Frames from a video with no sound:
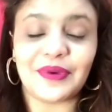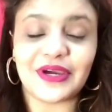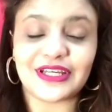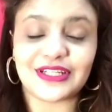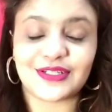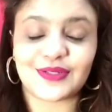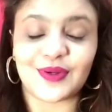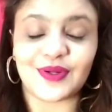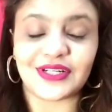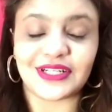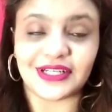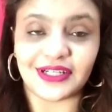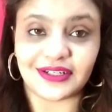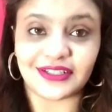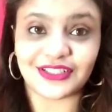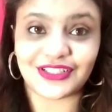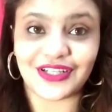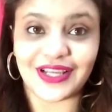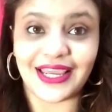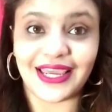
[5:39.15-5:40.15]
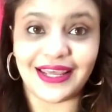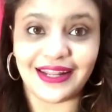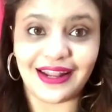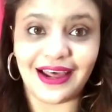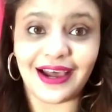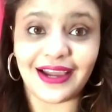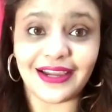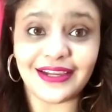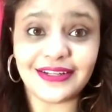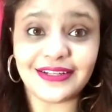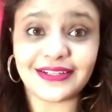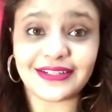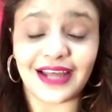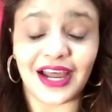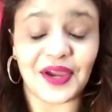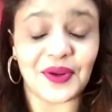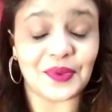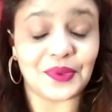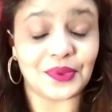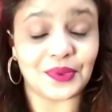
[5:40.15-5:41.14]
based on Turkish Airlines.
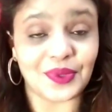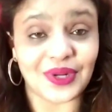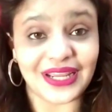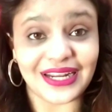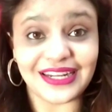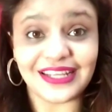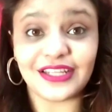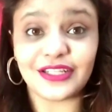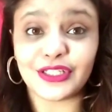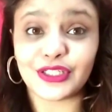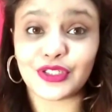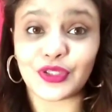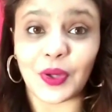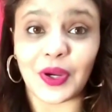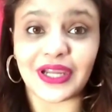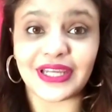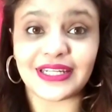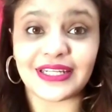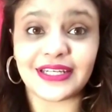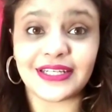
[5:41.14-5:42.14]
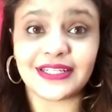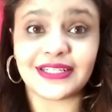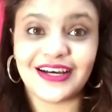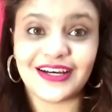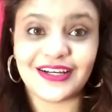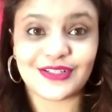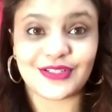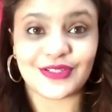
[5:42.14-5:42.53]
I really enjoyed it.